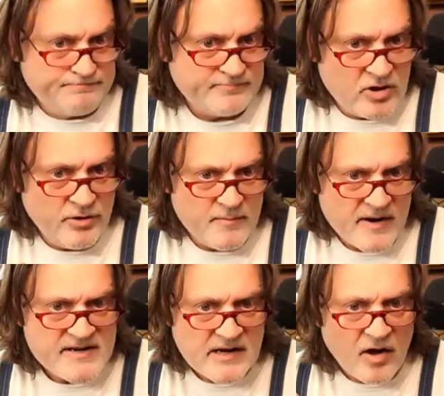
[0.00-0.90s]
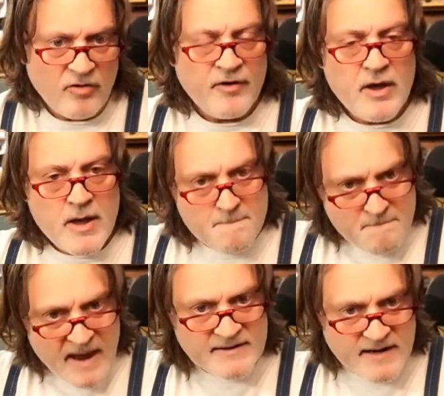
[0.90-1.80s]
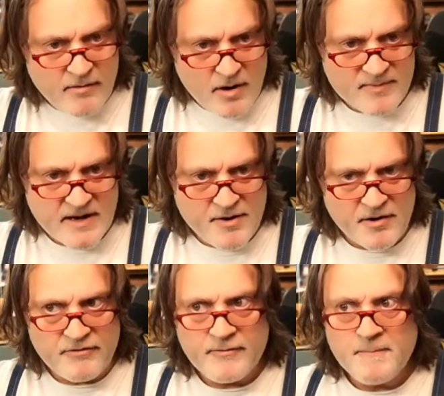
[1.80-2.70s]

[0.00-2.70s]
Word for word: including myself, make dioramas out of.